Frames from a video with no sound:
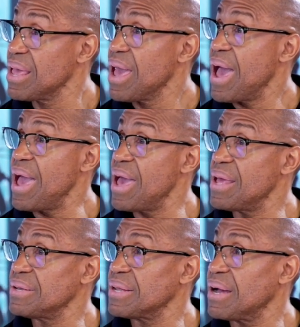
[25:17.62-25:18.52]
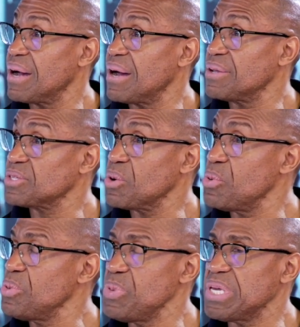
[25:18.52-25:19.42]
And so
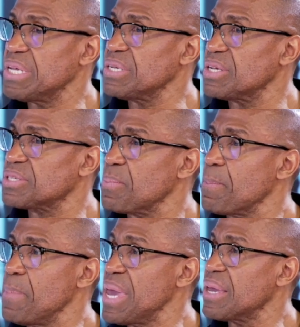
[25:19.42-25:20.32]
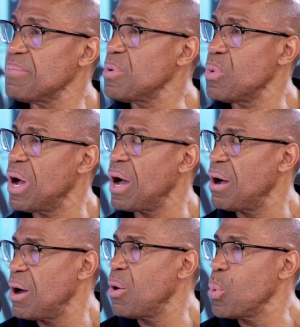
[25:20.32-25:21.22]
we can just make them
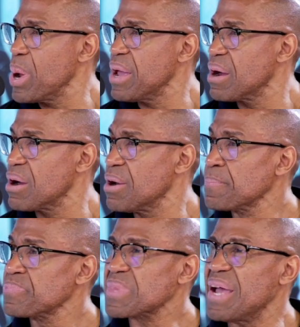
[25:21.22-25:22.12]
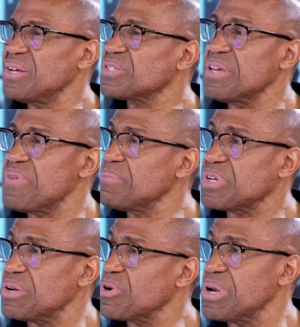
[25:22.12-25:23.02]
aware and just give them
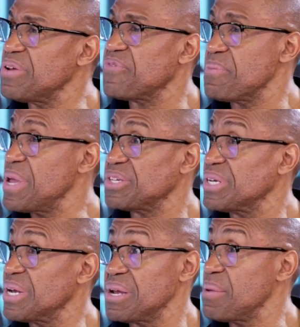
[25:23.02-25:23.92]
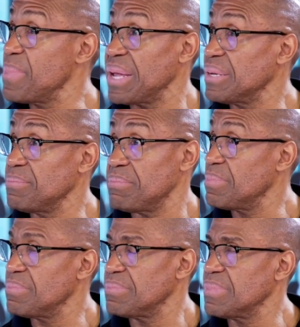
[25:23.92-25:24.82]
general information, and they make
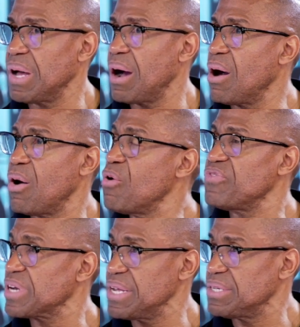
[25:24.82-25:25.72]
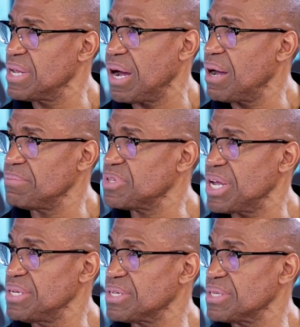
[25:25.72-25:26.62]
overnight
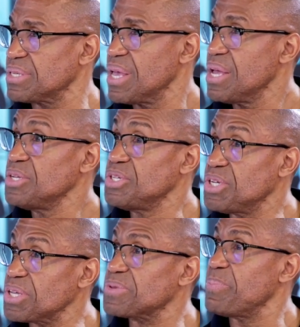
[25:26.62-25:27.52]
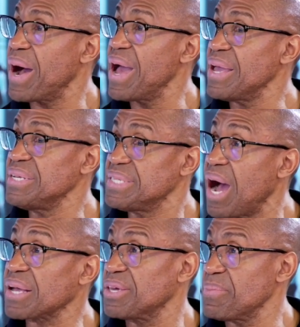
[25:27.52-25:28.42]
changes just by
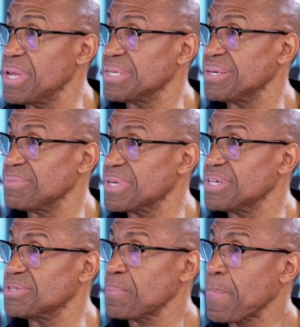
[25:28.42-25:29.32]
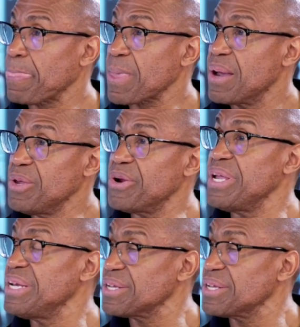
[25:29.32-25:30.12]
documenting, because you're eating